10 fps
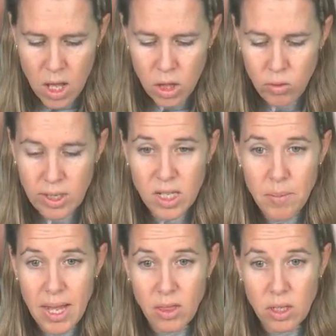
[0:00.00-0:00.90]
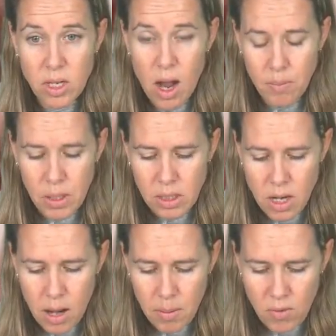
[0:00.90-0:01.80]
threads coming out the top this
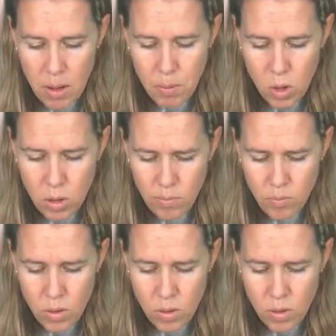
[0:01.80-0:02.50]
time of that pearl,